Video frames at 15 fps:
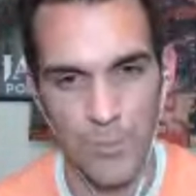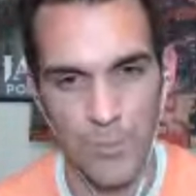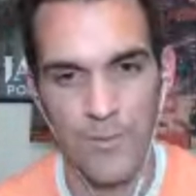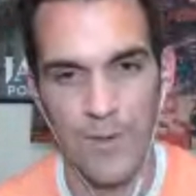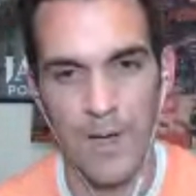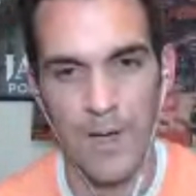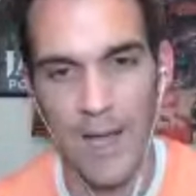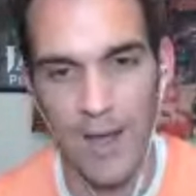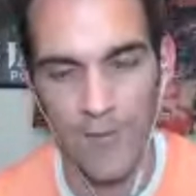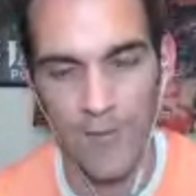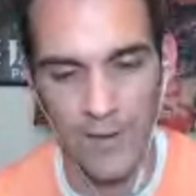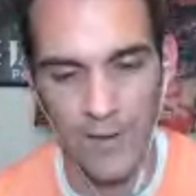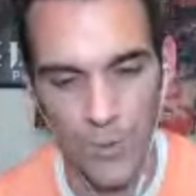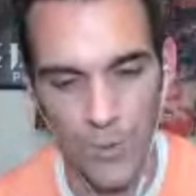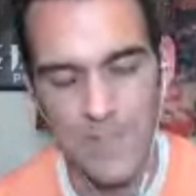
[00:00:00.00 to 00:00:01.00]
that we've got to
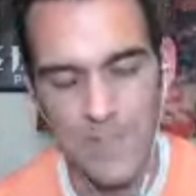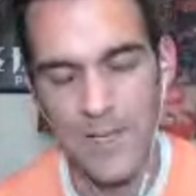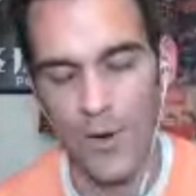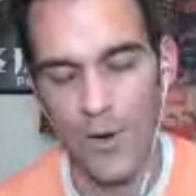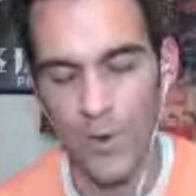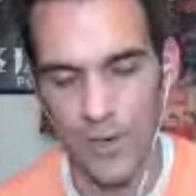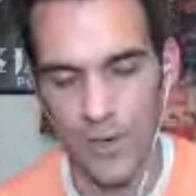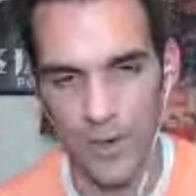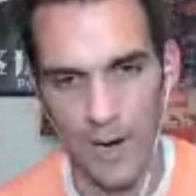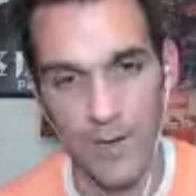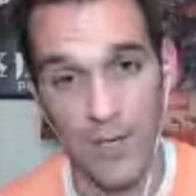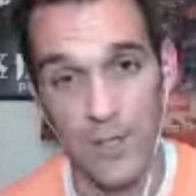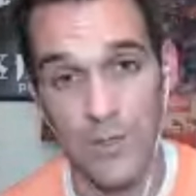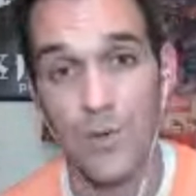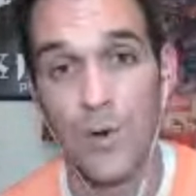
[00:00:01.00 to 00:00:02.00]
have. Chris said earlier, I've
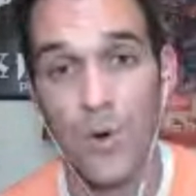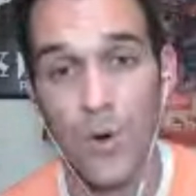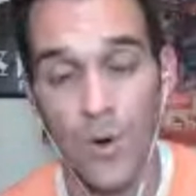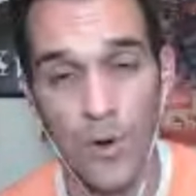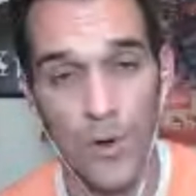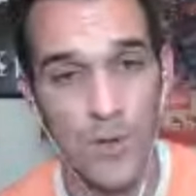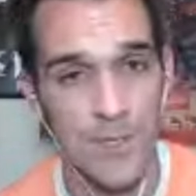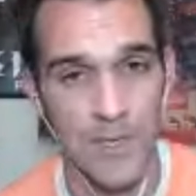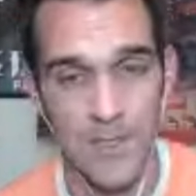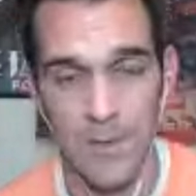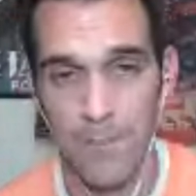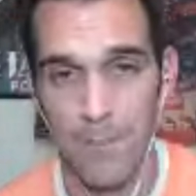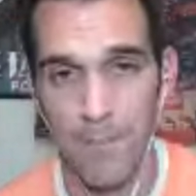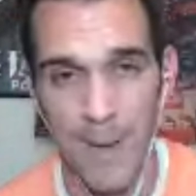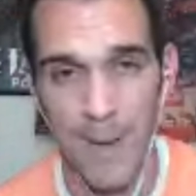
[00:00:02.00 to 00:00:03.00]
got two girls, and it's
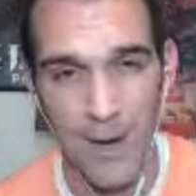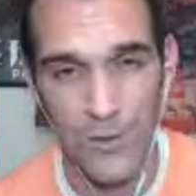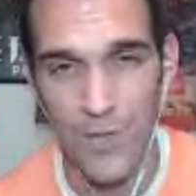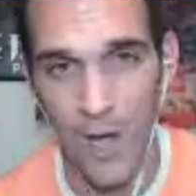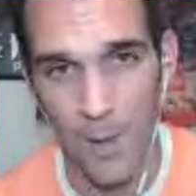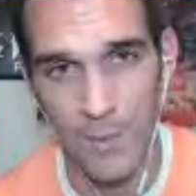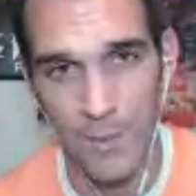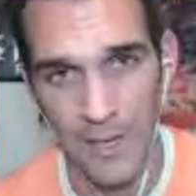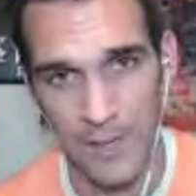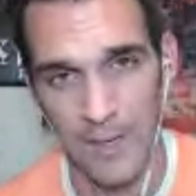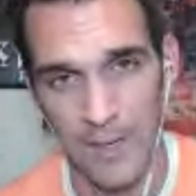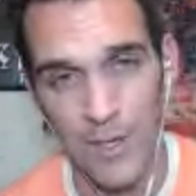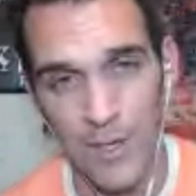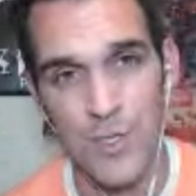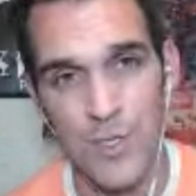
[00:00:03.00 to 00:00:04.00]
a
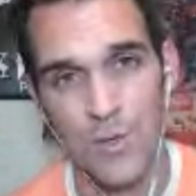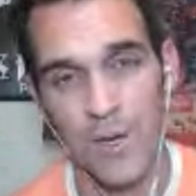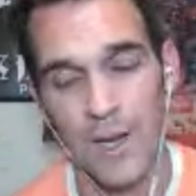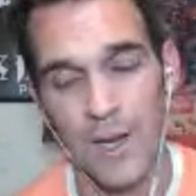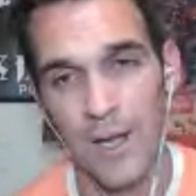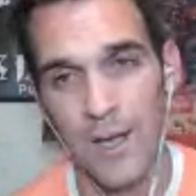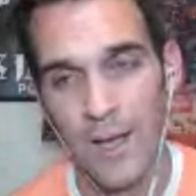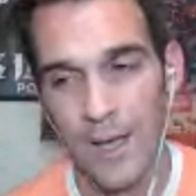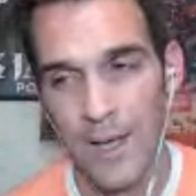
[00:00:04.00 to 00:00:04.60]
male-dominated industry,